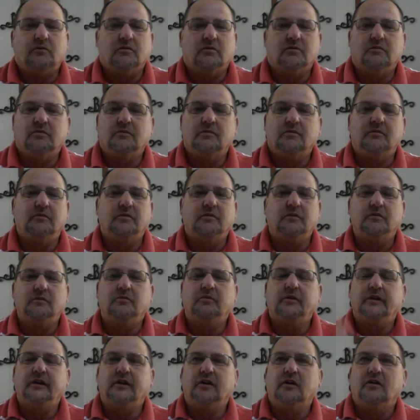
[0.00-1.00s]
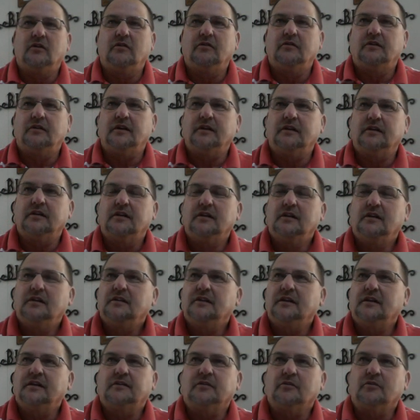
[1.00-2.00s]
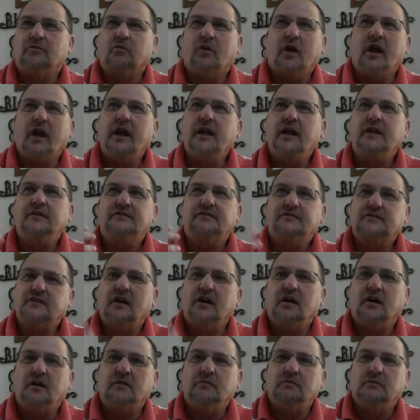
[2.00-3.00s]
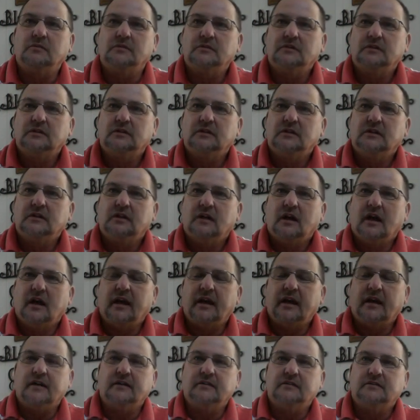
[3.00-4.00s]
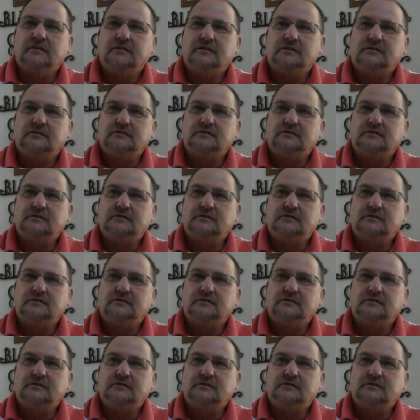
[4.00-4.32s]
Well, we know that the rains come and